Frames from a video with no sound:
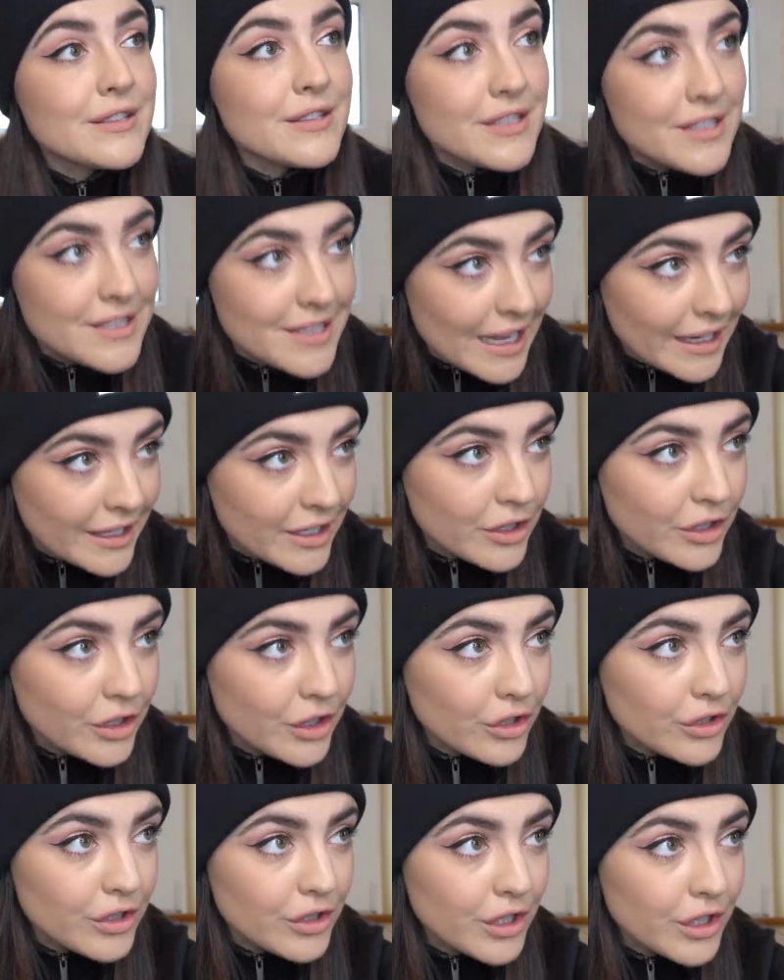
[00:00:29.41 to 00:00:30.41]
Second
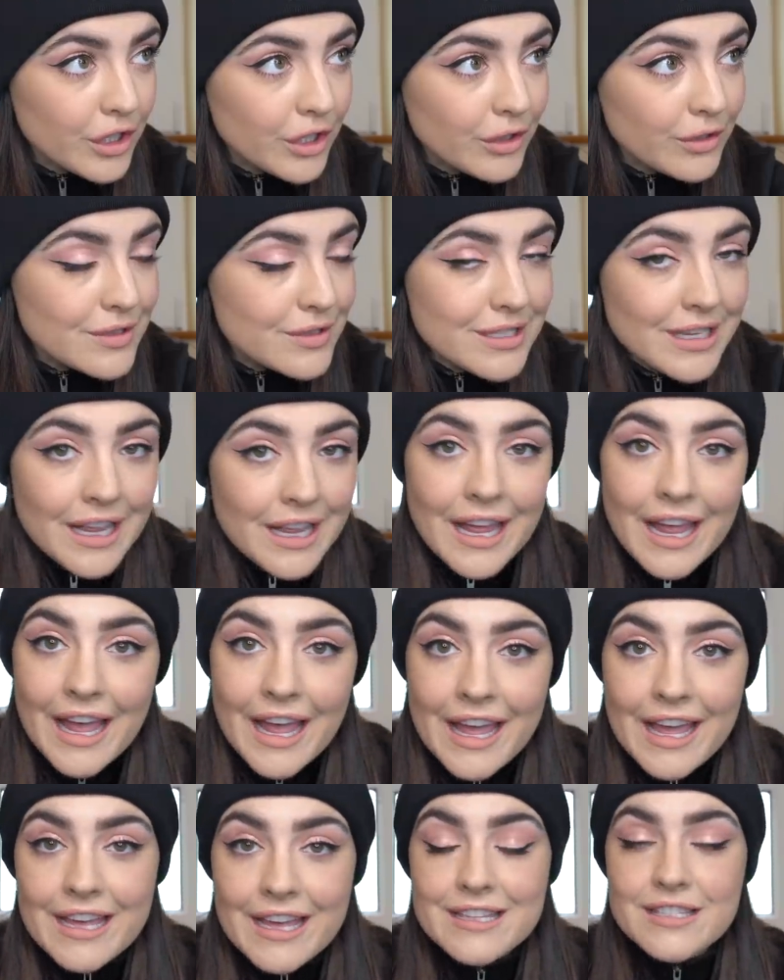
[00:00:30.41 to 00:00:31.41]
good news
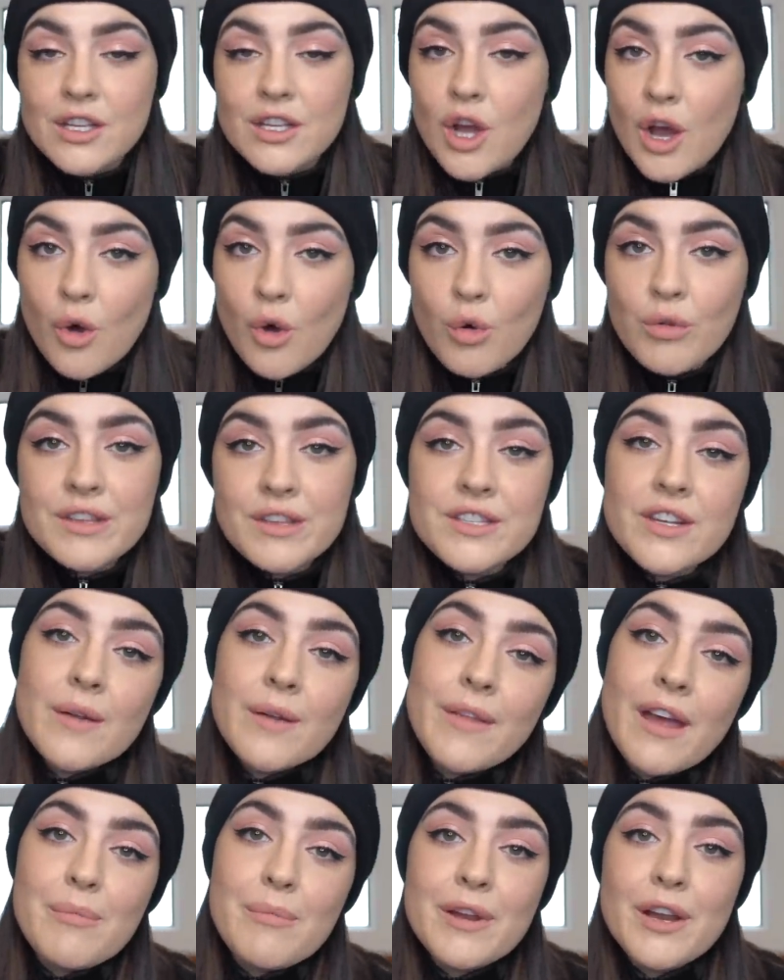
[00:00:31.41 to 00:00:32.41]
is all the
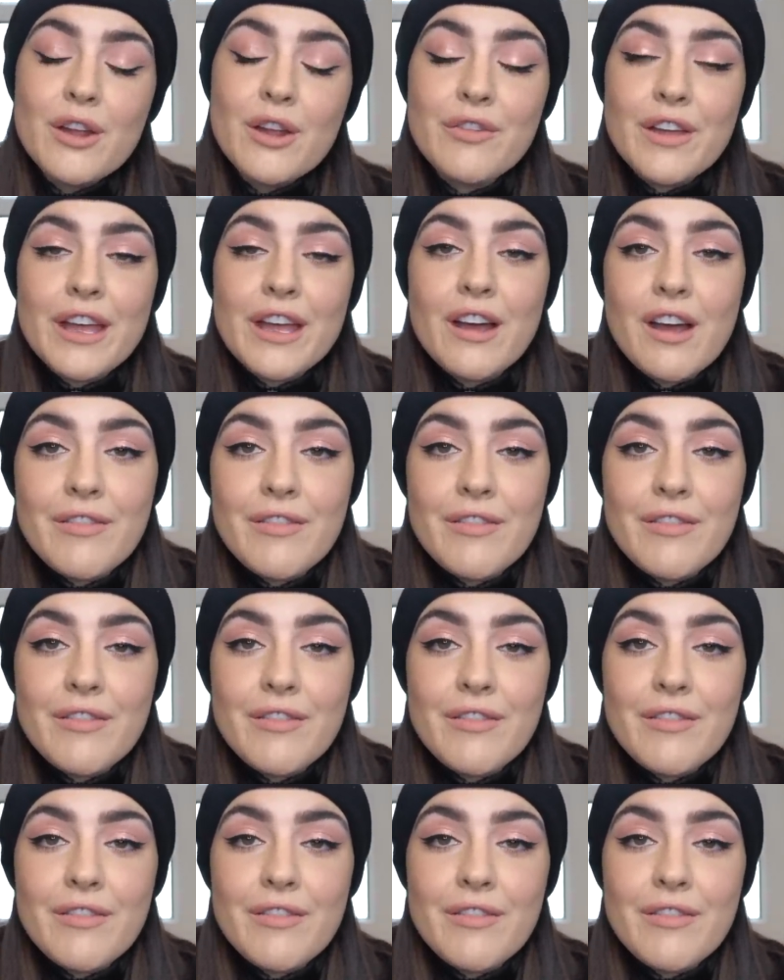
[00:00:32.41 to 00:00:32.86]
time that I've been over here,